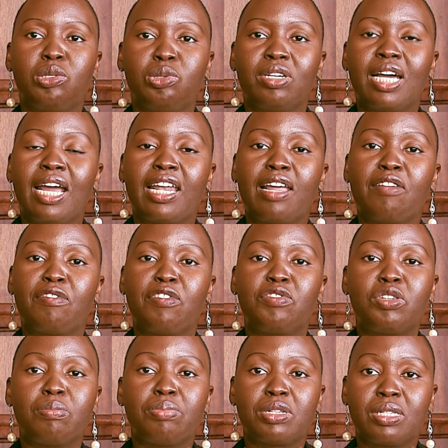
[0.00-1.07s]
to garner
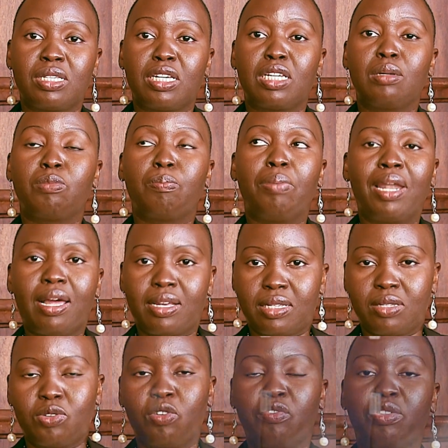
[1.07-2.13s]
50%
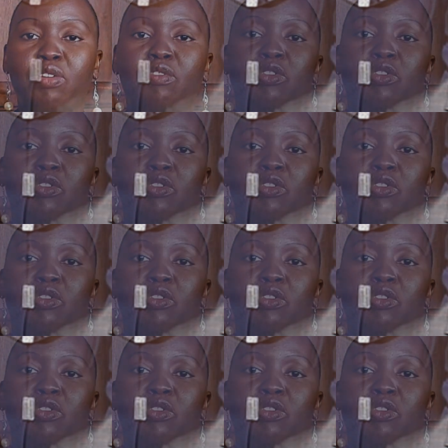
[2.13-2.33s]
plus of the